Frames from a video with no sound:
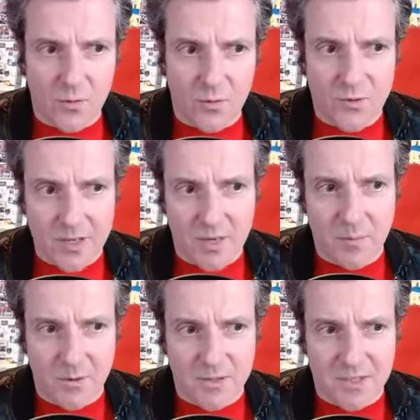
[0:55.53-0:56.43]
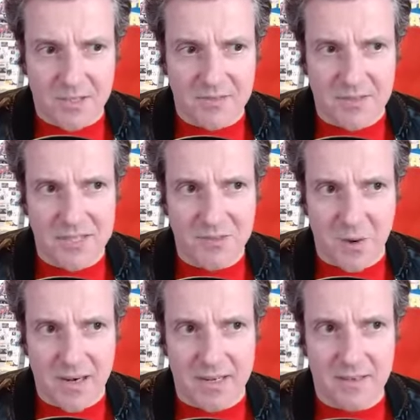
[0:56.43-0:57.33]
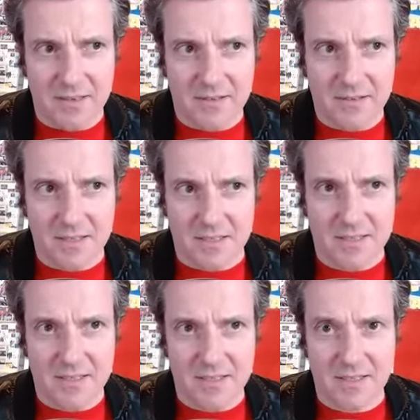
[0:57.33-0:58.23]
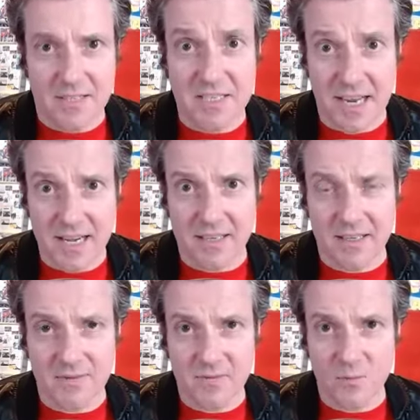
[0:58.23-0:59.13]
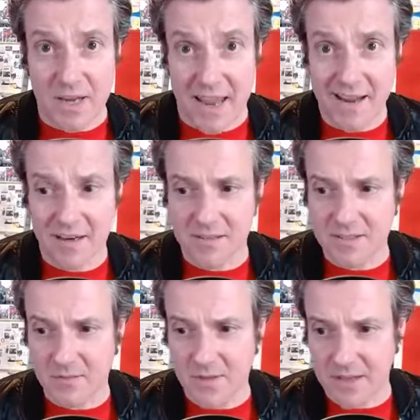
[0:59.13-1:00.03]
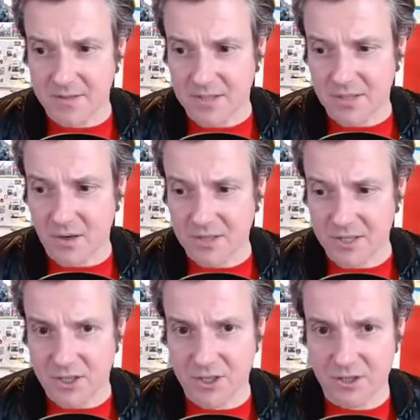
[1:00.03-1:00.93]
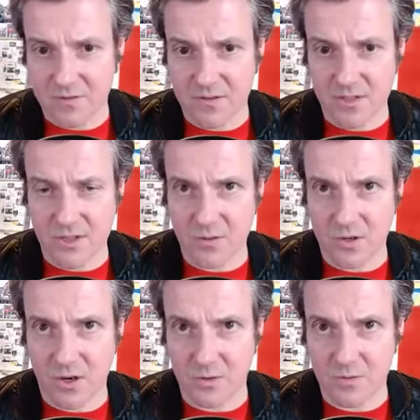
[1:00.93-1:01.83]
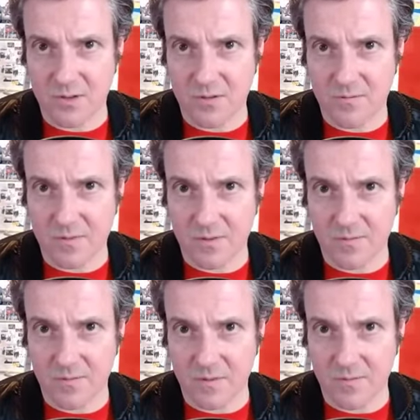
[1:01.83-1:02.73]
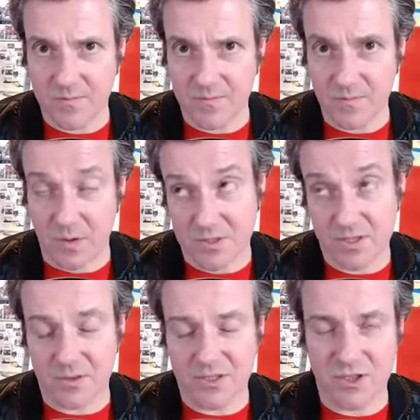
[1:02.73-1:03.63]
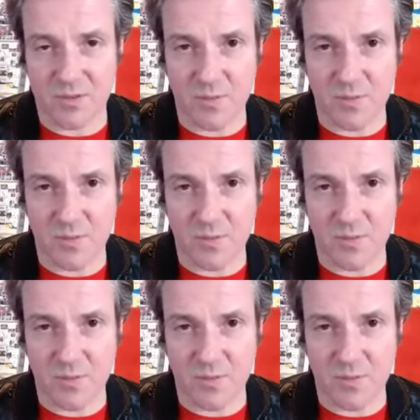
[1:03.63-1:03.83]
think about it this way. Today we heard that the Scottish so-called, well, the Scottish